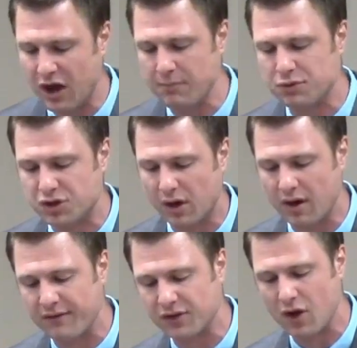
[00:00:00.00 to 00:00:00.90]

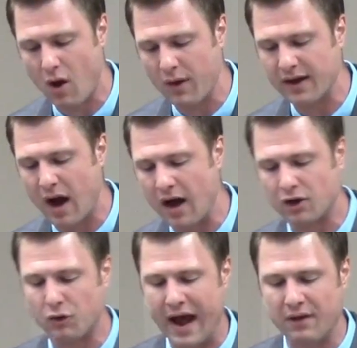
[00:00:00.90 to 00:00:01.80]
observed going on
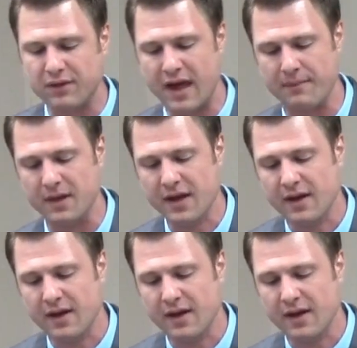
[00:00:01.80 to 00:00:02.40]
around them.